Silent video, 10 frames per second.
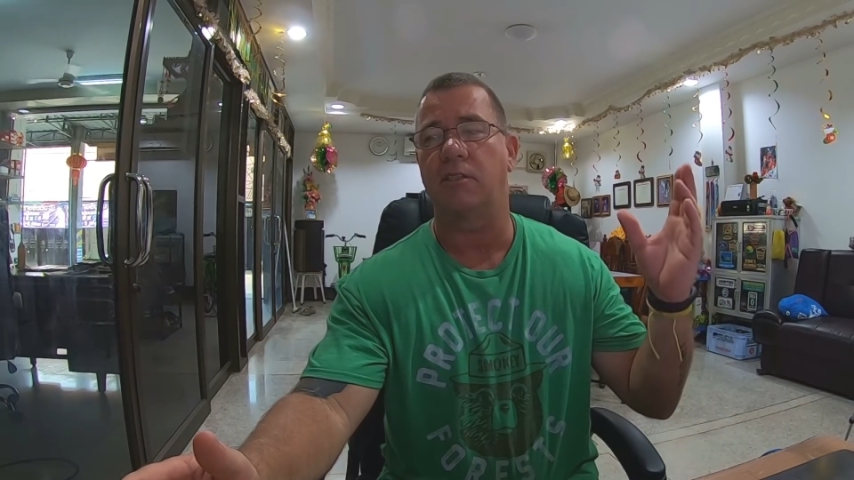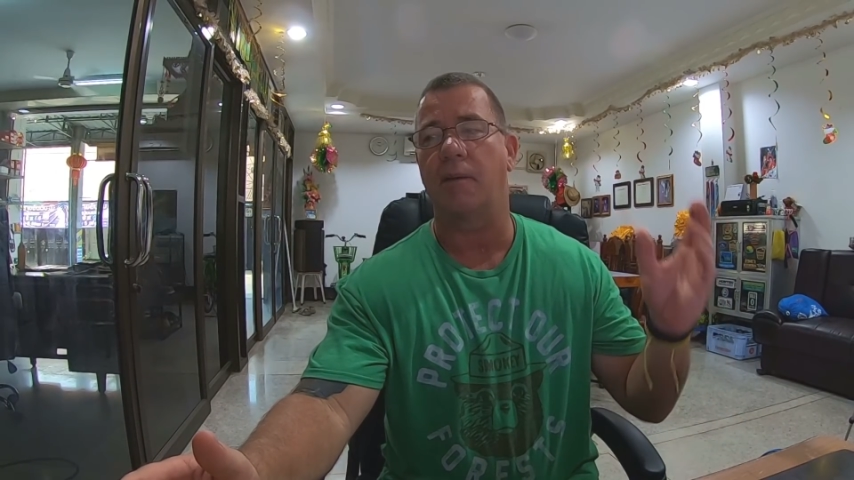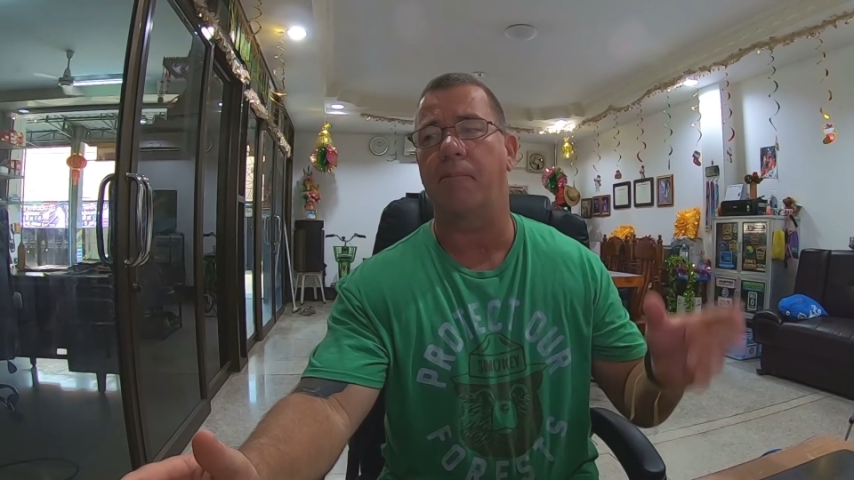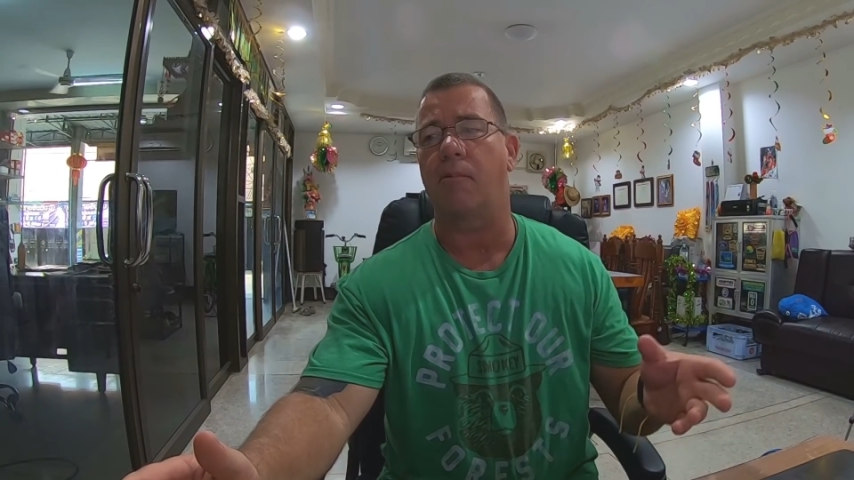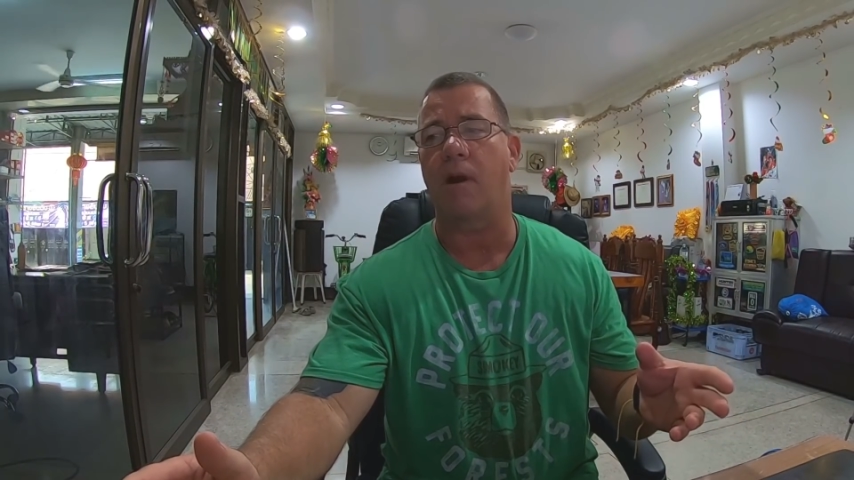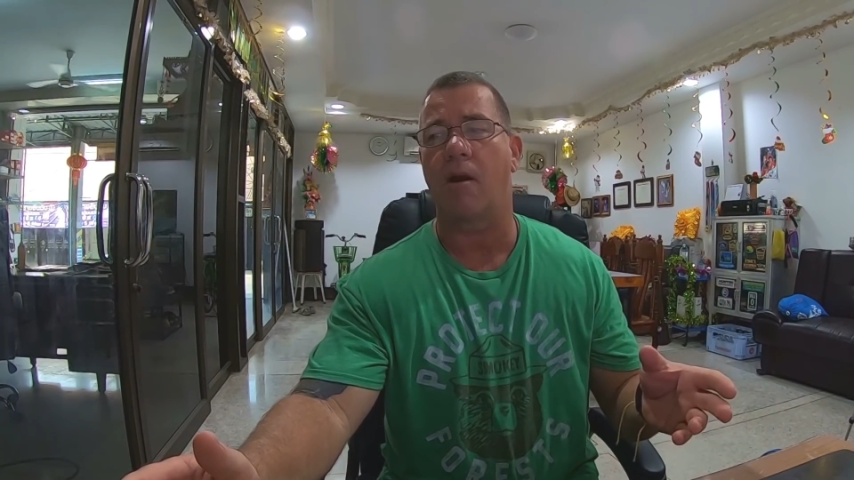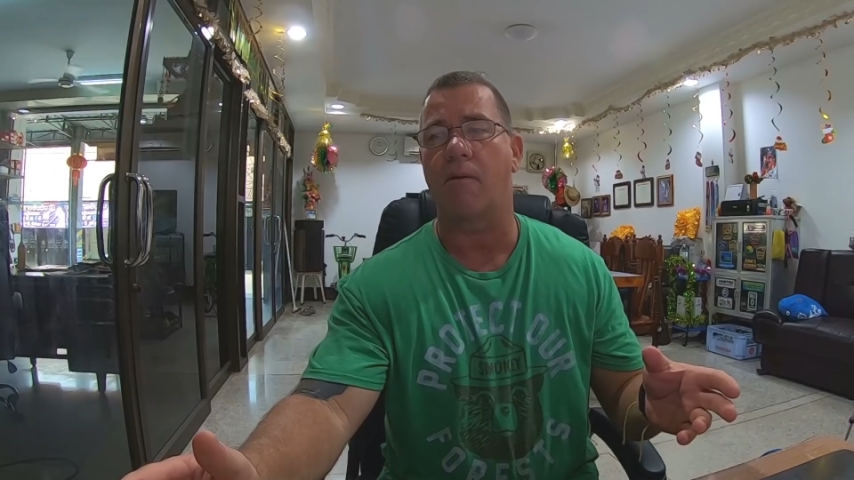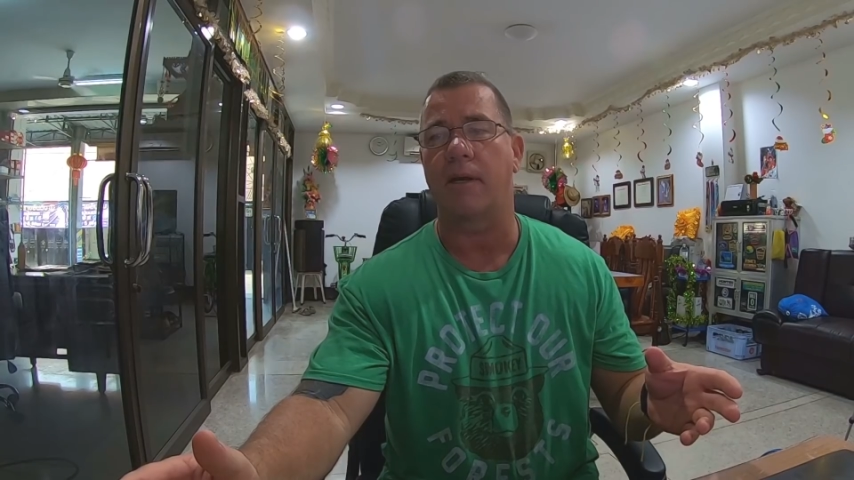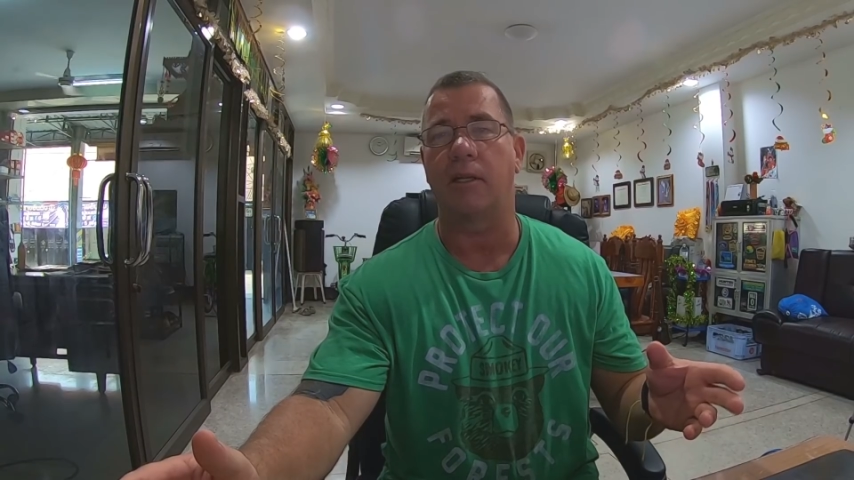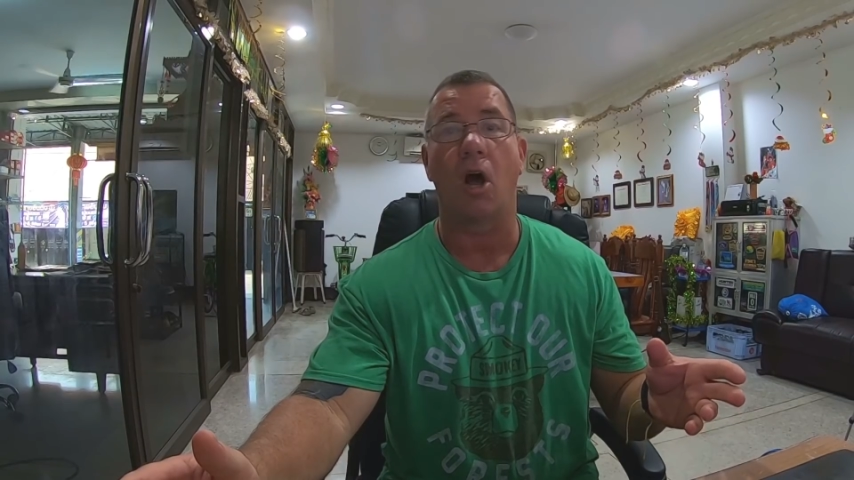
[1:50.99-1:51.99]

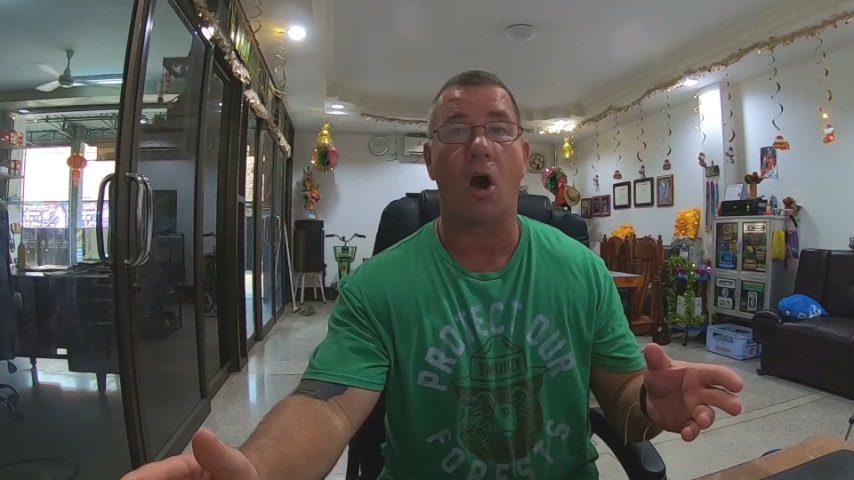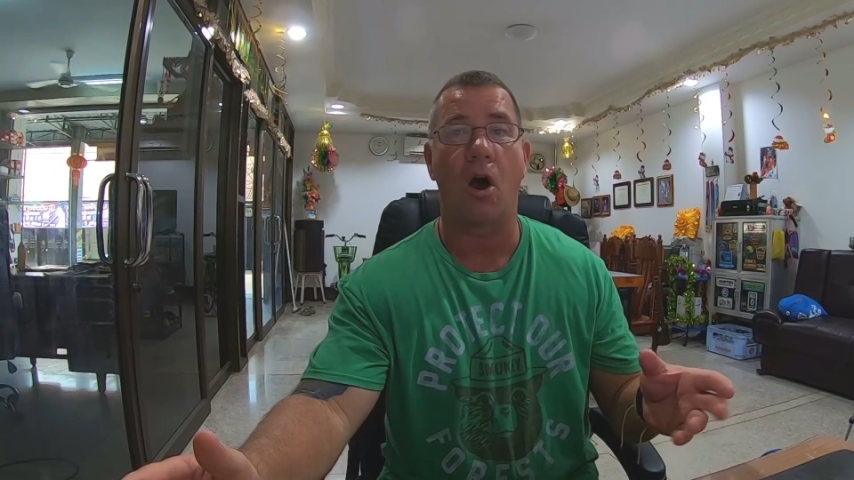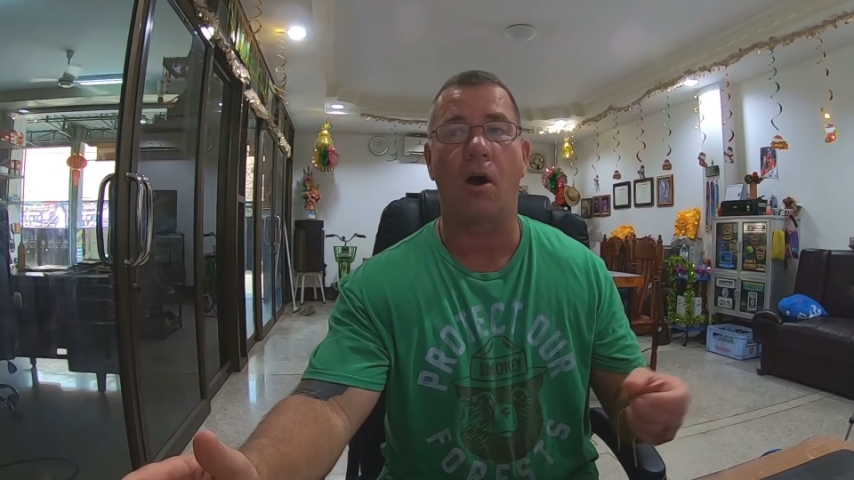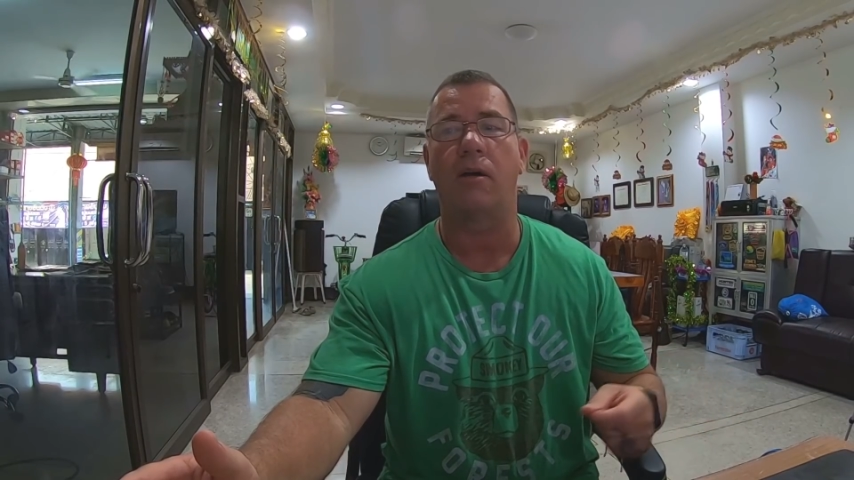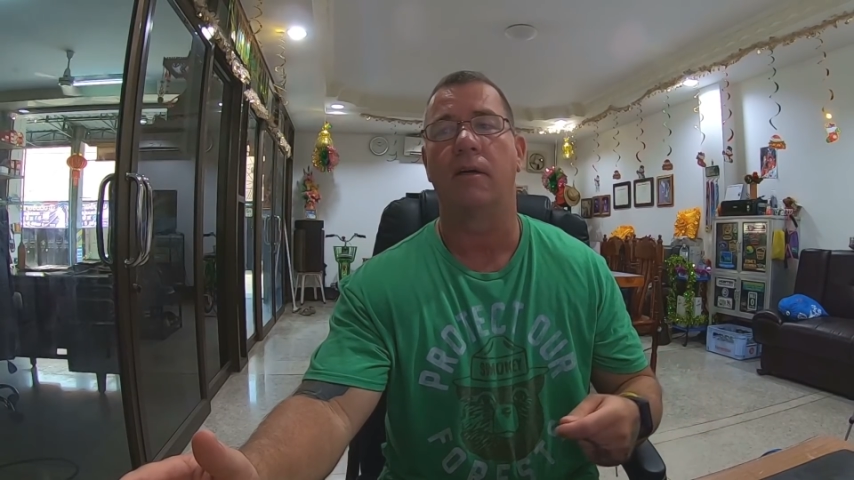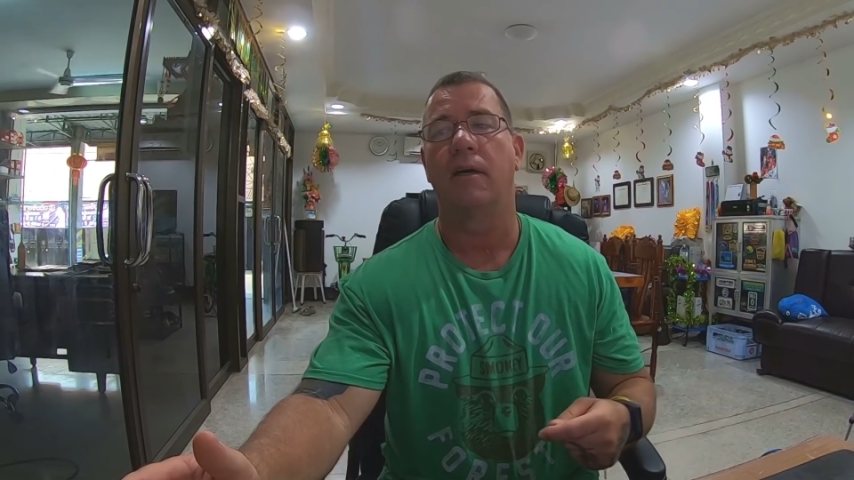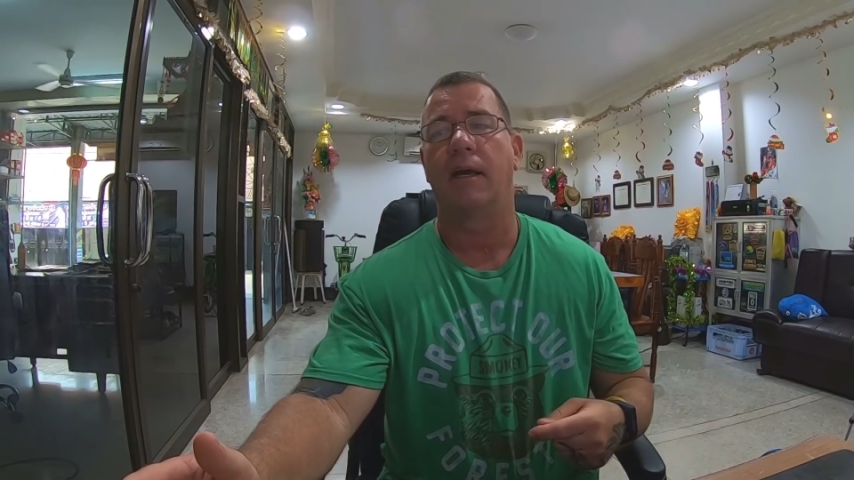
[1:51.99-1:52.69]
temporary law